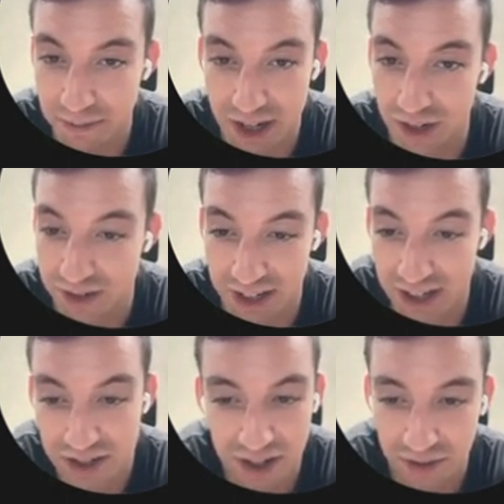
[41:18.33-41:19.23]
It looks like an
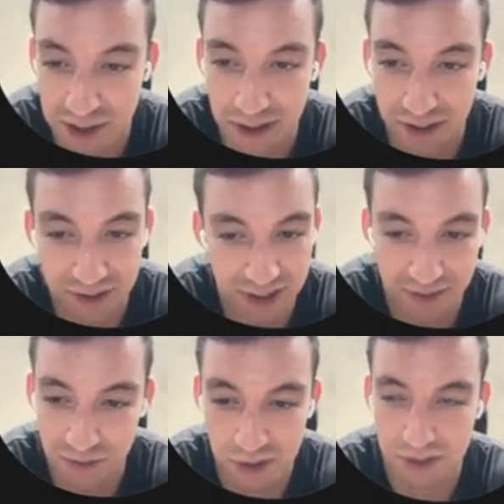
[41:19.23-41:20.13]
internal email. It looks
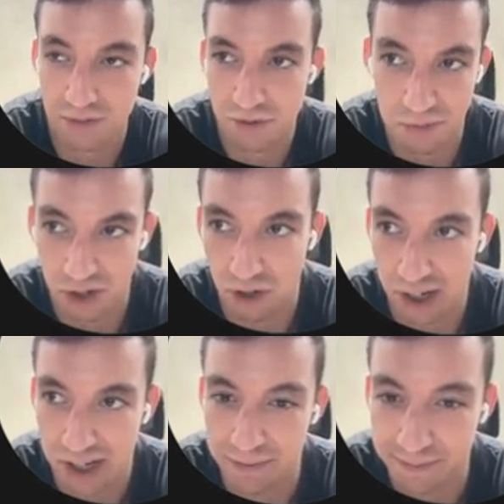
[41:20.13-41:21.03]
like from a
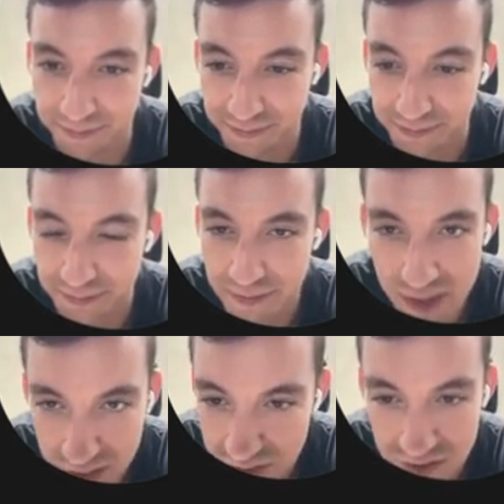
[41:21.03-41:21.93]
colleague.
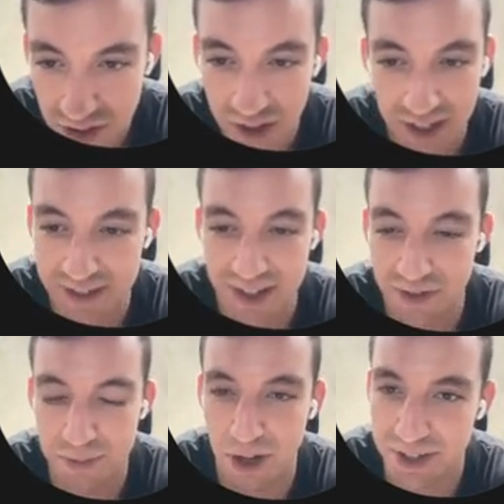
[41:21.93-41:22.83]
It doesn't look like a
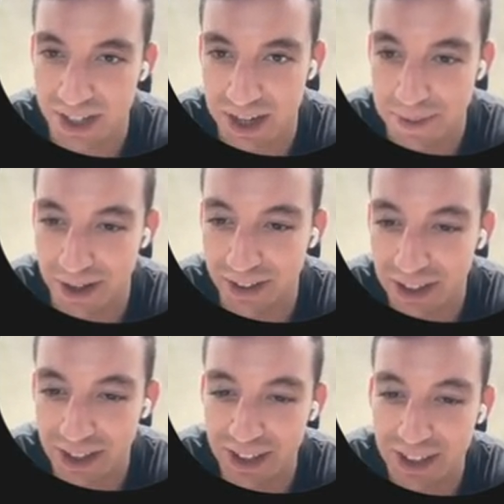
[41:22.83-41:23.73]
sales and marketing email.
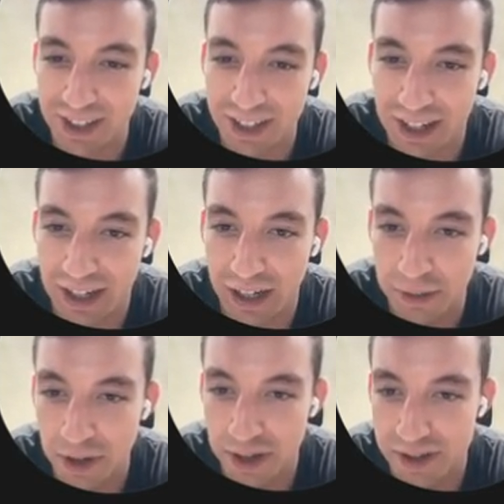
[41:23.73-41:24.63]

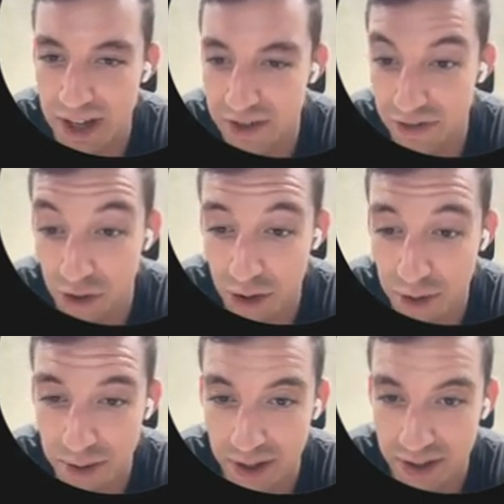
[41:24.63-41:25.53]
Then the
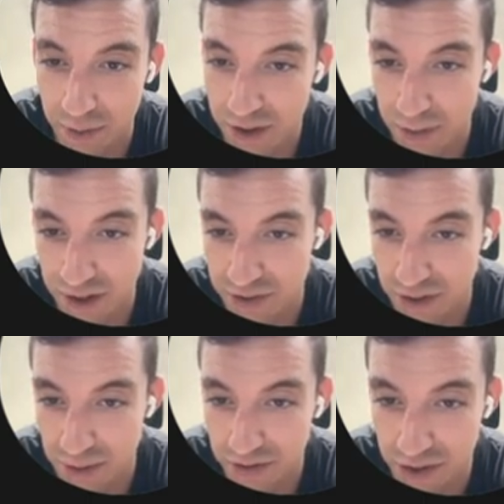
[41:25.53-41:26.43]
follow-up, the one that works
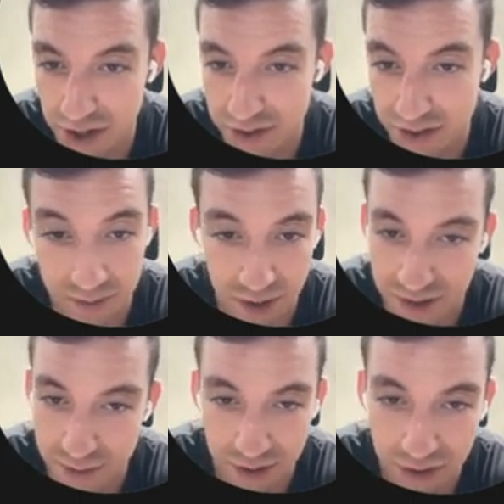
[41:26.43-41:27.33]
really well for us and
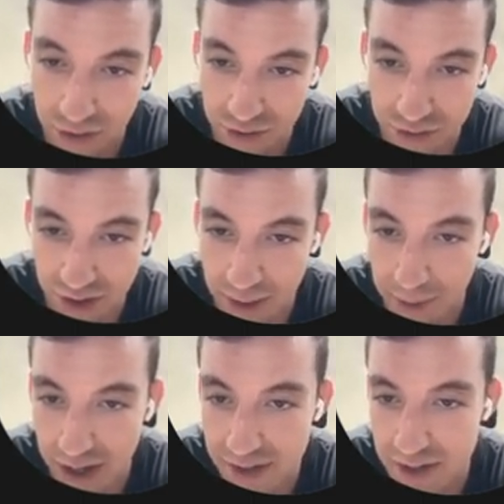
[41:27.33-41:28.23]
works well across all
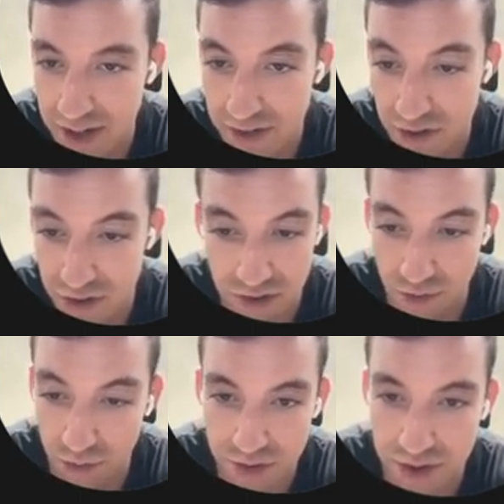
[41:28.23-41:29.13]
campaigns, is just
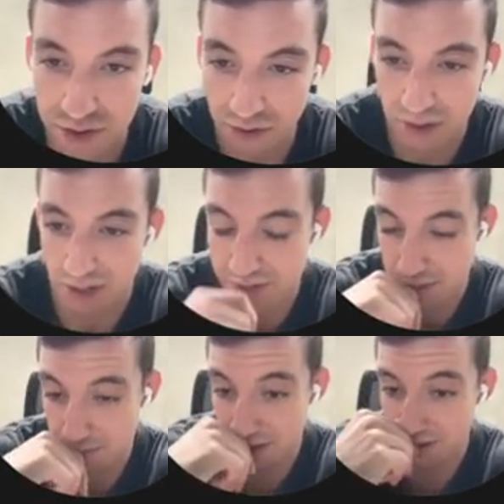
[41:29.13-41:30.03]
thoughts on the last
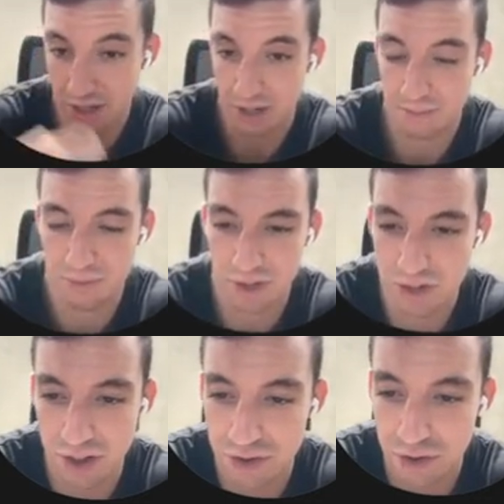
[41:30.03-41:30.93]
email. We
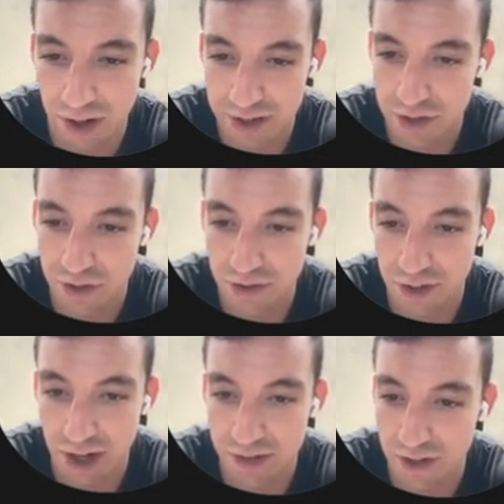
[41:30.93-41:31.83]
can do that sort of like
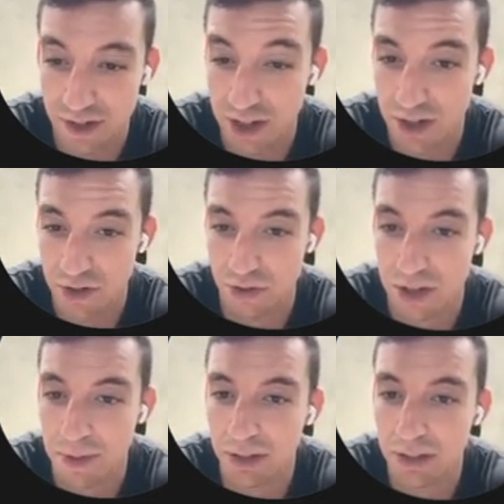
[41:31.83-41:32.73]
2-3 days after the initial
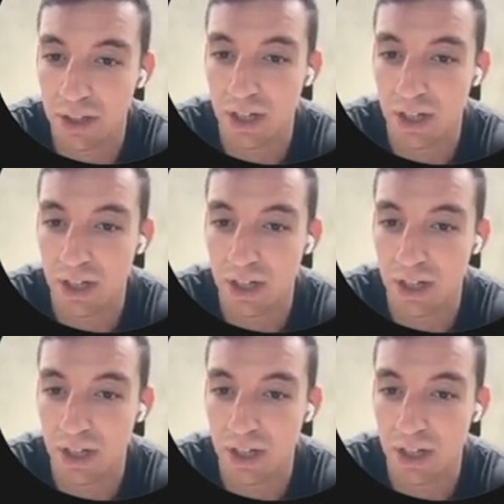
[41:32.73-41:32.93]
email.